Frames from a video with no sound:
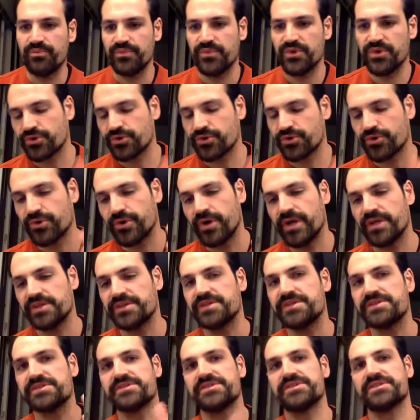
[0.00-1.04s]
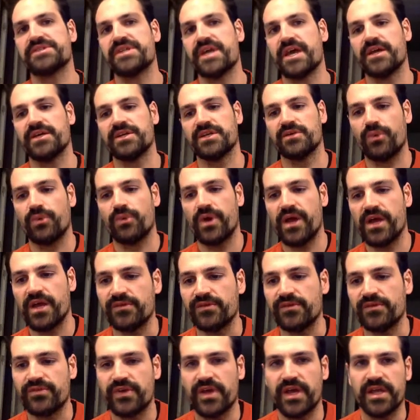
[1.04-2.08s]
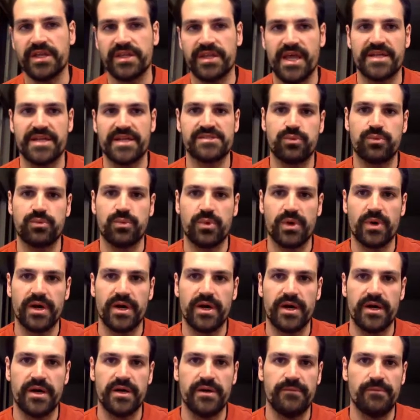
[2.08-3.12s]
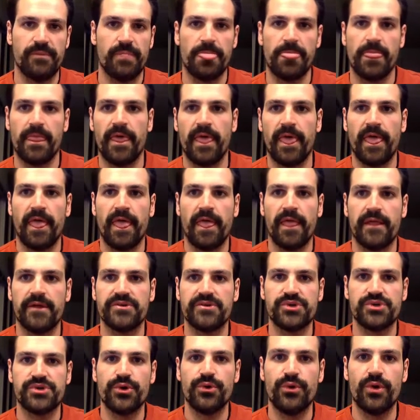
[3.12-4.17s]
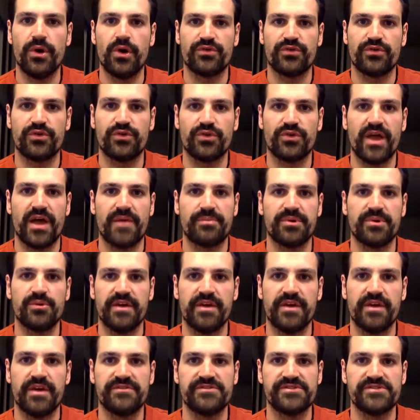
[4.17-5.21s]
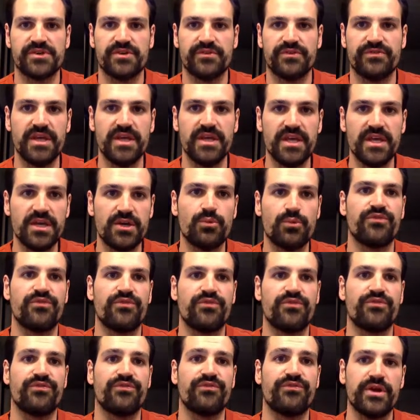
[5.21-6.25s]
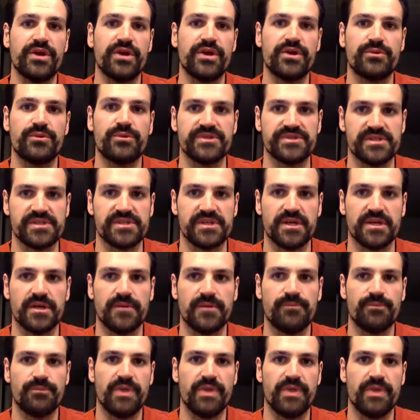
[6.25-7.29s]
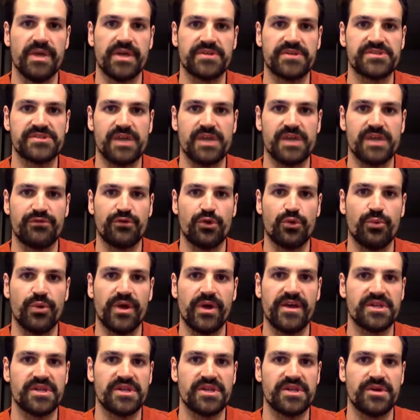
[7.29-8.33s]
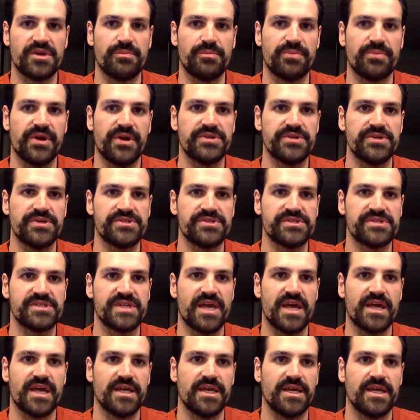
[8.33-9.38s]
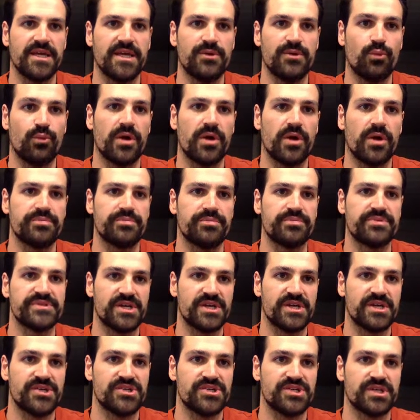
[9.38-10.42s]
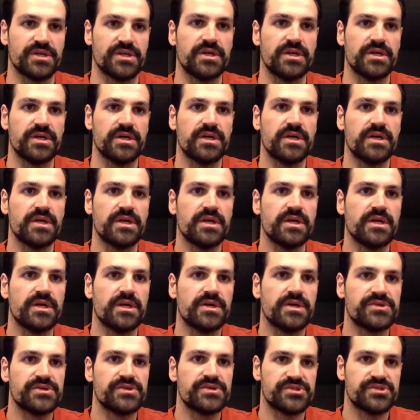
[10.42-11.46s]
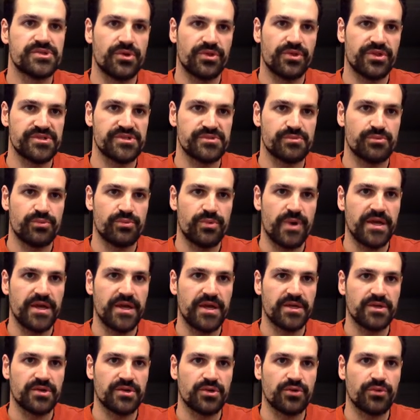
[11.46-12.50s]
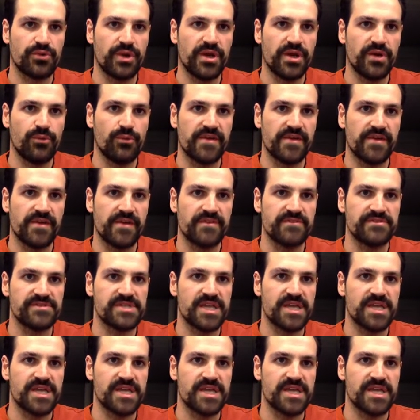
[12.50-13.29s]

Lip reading: you create this standing wave. And that's where two overlapping waves of equal frequency make several waves that appear to stay in one position. So this red and green waves,